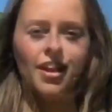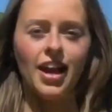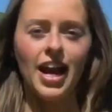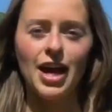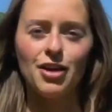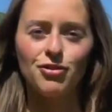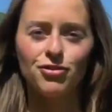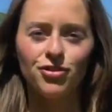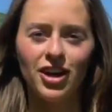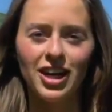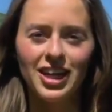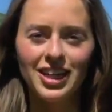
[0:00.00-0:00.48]

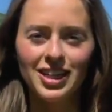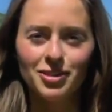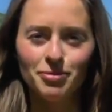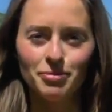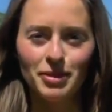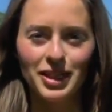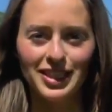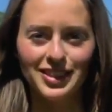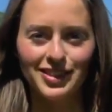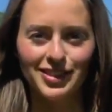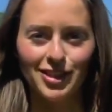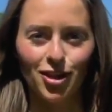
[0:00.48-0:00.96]
I find
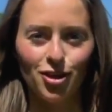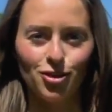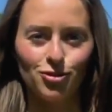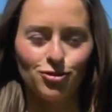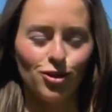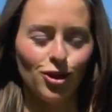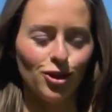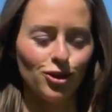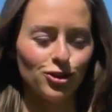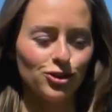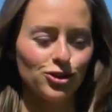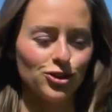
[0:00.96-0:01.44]

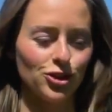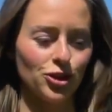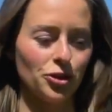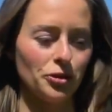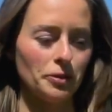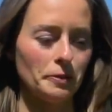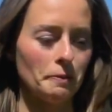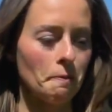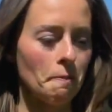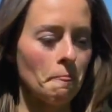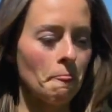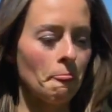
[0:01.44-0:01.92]
myself
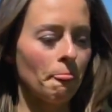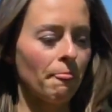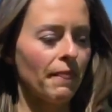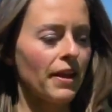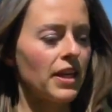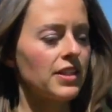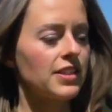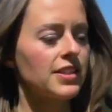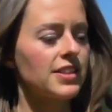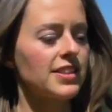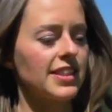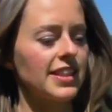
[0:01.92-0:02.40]
also
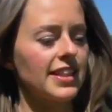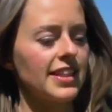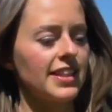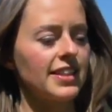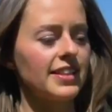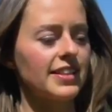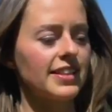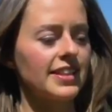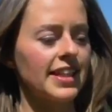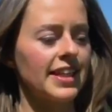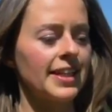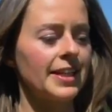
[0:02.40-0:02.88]

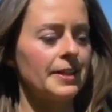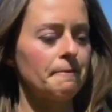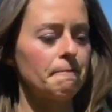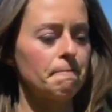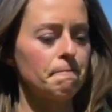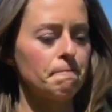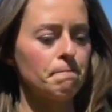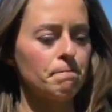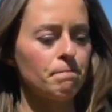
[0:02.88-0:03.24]
seeing that